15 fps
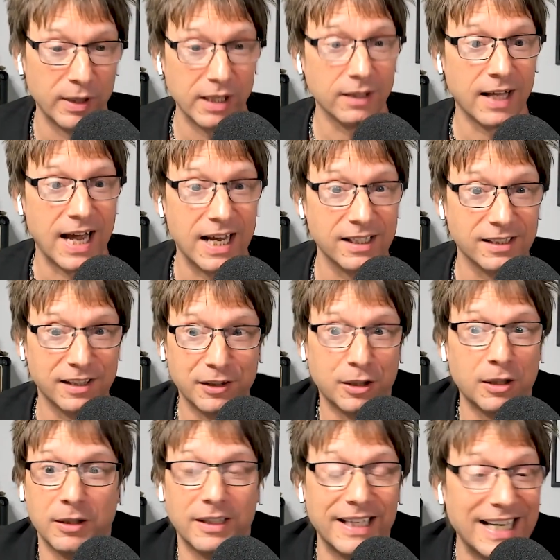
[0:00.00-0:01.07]
realize that
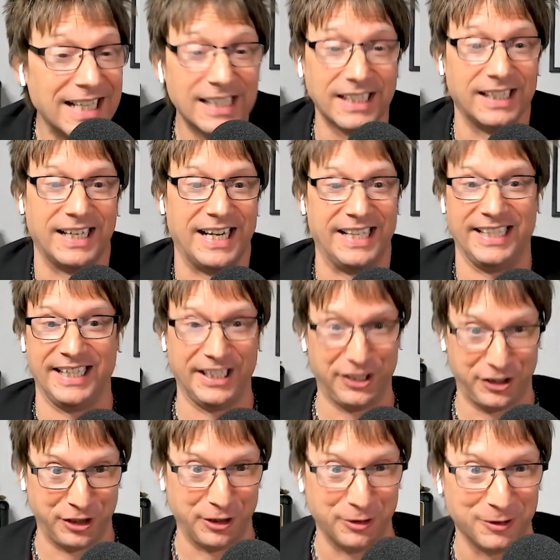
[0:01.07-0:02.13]
there isn't an
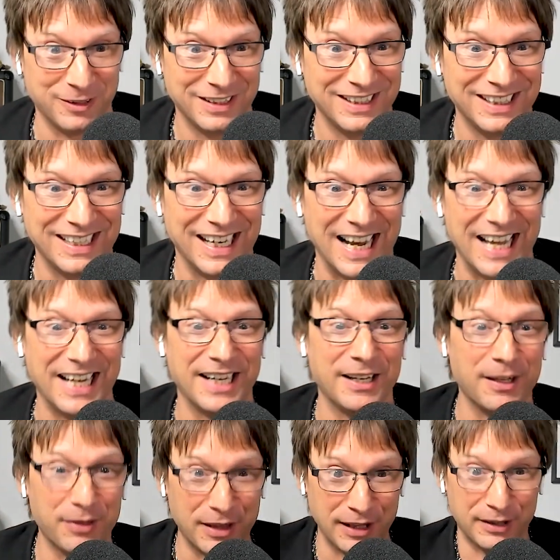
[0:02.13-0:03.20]
issue and
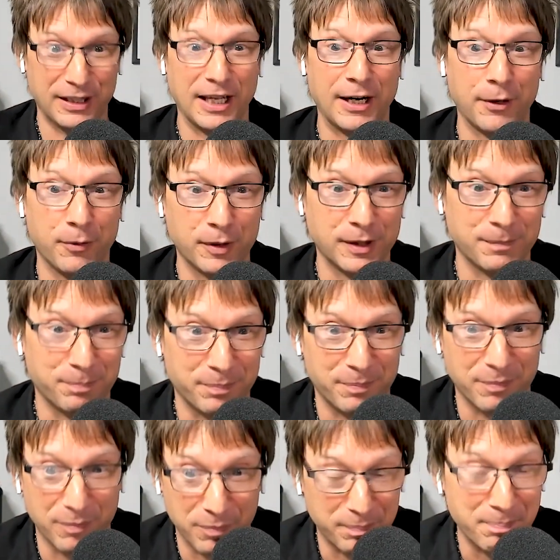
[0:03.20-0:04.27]
that
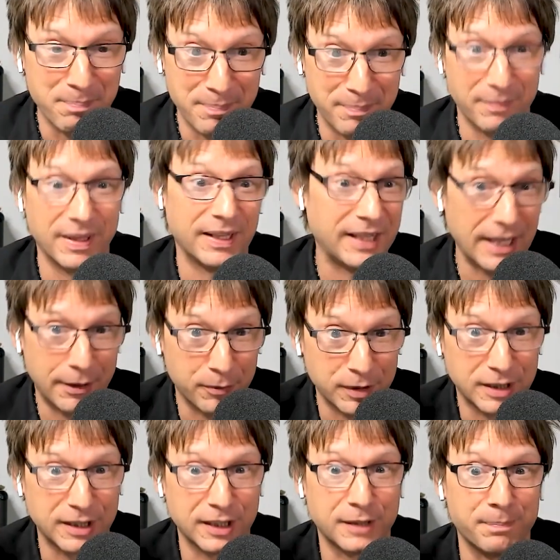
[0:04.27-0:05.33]
it
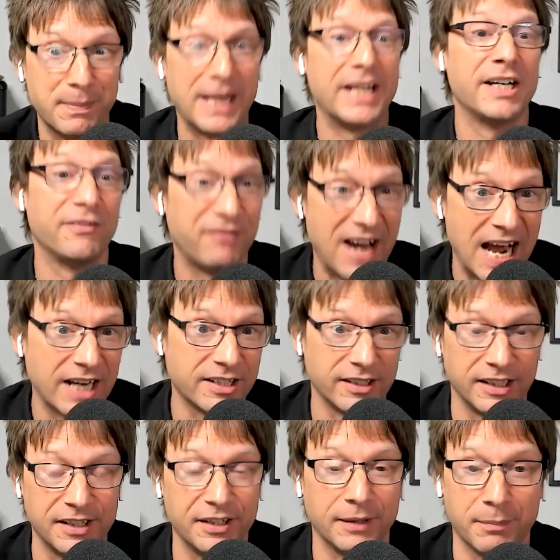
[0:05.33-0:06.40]
was just
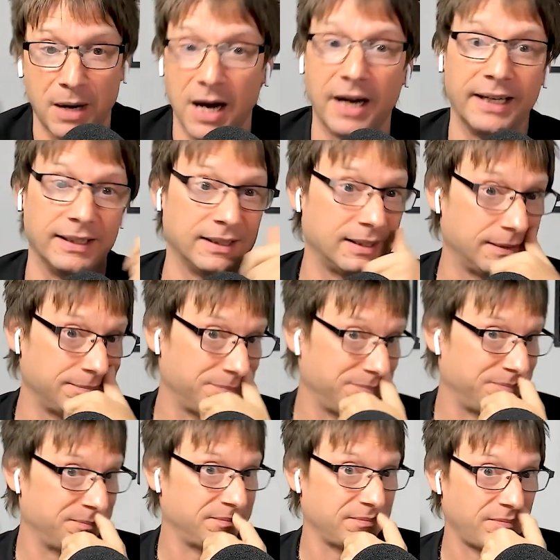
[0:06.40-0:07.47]
manufactured in their minds.
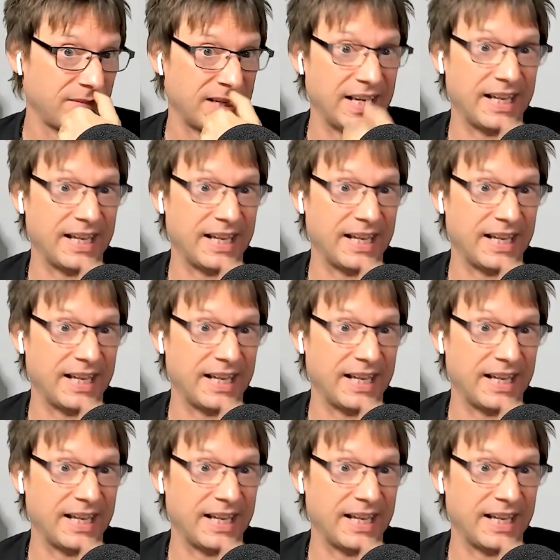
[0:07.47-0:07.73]
Yeah.